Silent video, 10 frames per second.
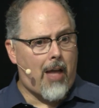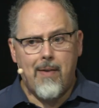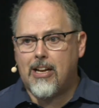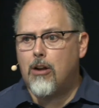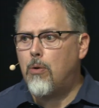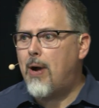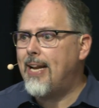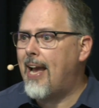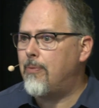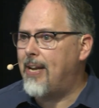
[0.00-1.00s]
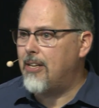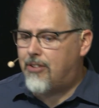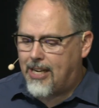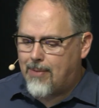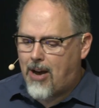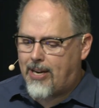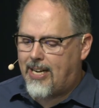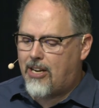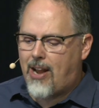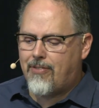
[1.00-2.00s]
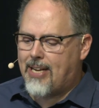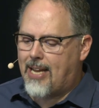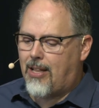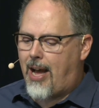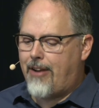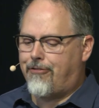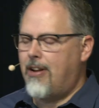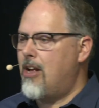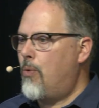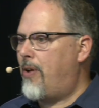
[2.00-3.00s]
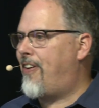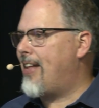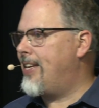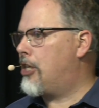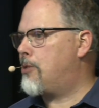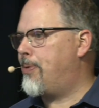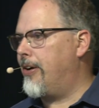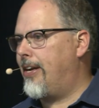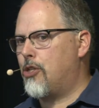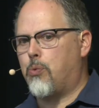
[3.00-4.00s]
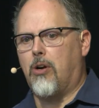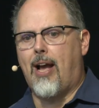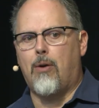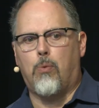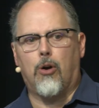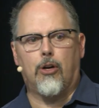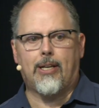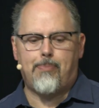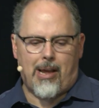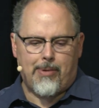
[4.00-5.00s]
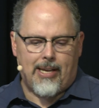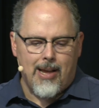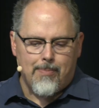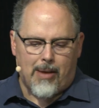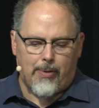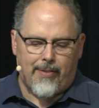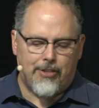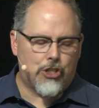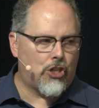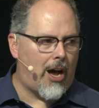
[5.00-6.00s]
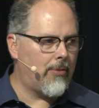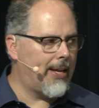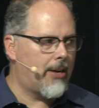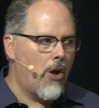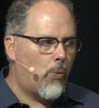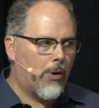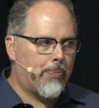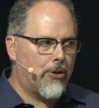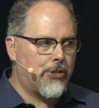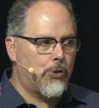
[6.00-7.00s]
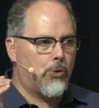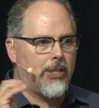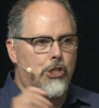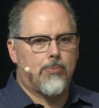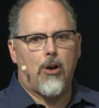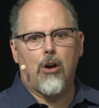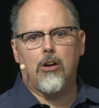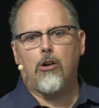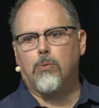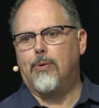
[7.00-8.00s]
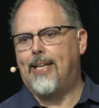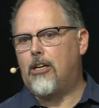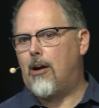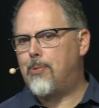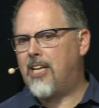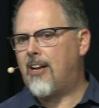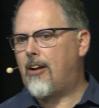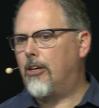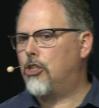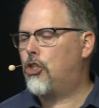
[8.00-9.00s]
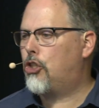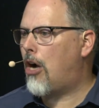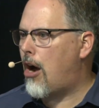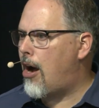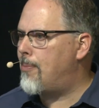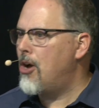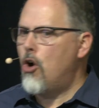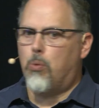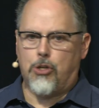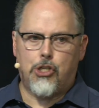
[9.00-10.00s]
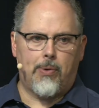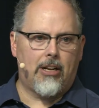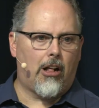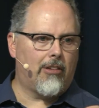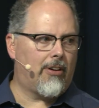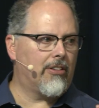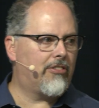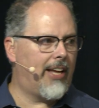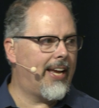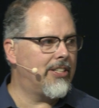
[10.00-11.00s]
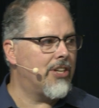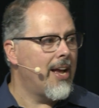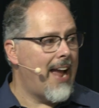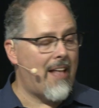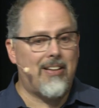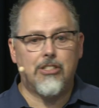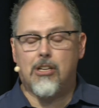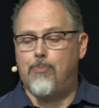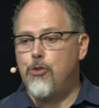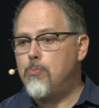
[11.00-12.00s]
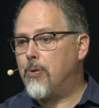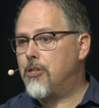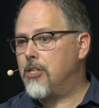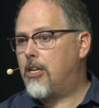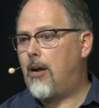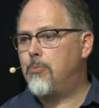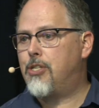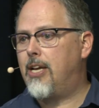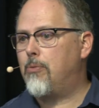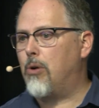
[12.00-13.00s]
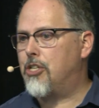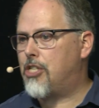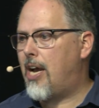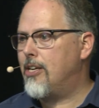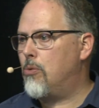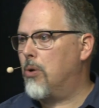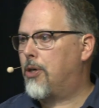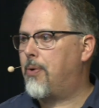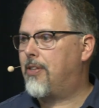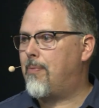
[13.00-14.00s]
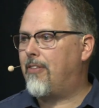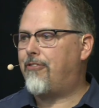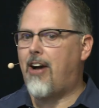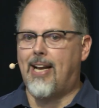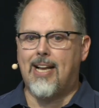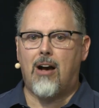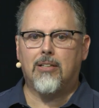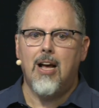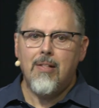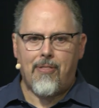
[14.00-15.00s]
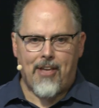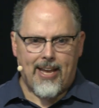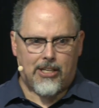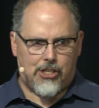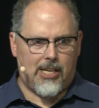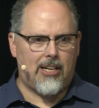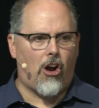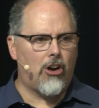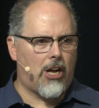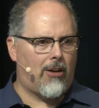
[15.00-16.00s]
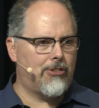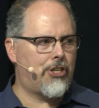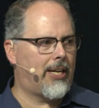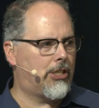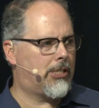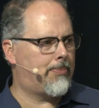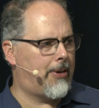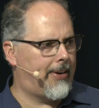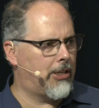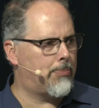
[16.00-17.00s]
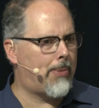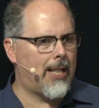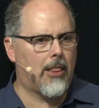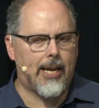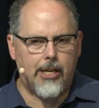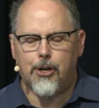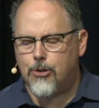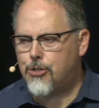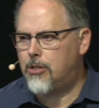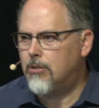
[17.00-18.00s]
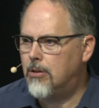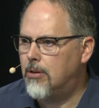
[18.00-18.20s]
I mean, on the one hand, we can think about it in everyday life. We've had the experience, we're at work, and maybe, maybe we've just thought like we're a person who's really smart or really competent at our job, we're doing all of our things, and then some new person comes in, we're assigned to work with them and find out that they exceed our knowledge and experience by light years.